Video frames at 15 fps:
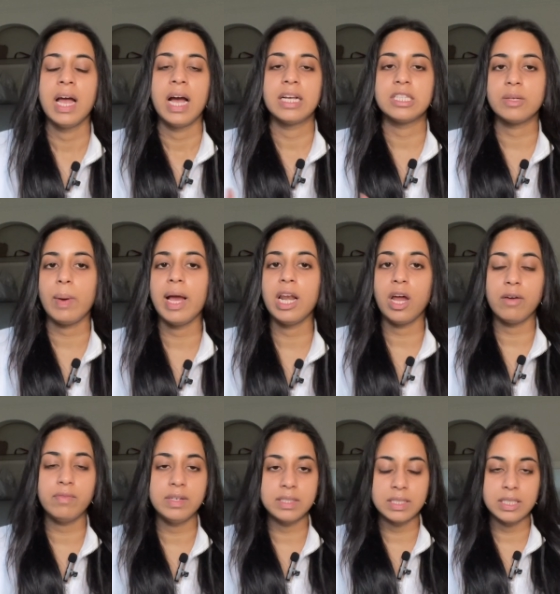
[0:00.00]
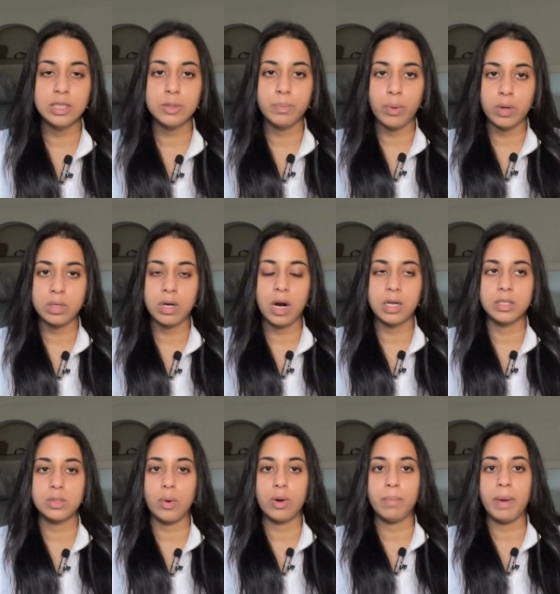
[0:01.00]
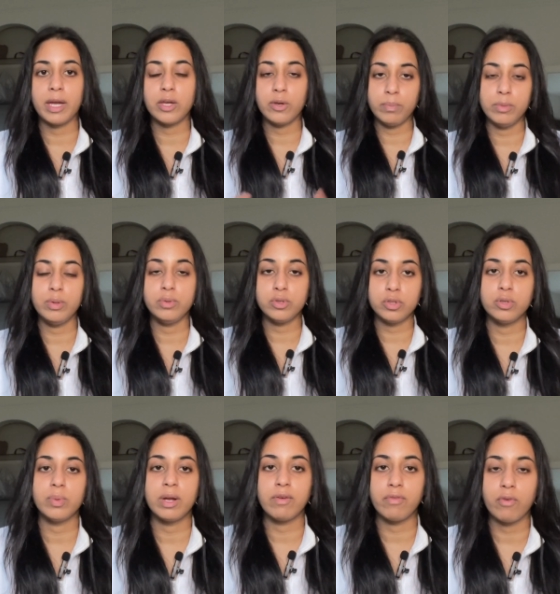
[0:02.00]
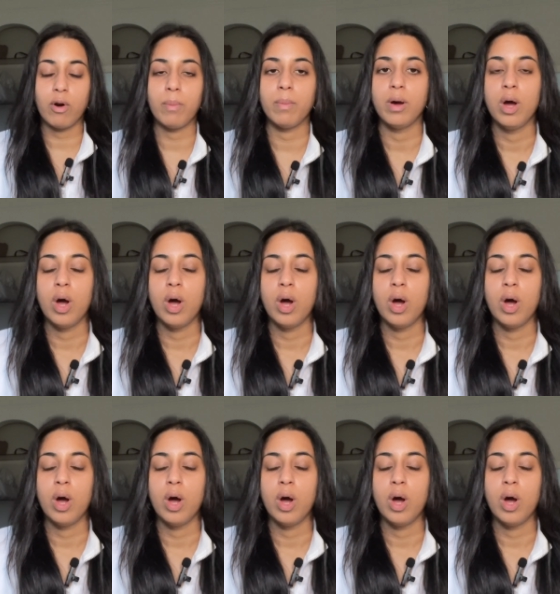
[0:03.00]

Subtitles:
And so I love listening to podcasts on my commute to and from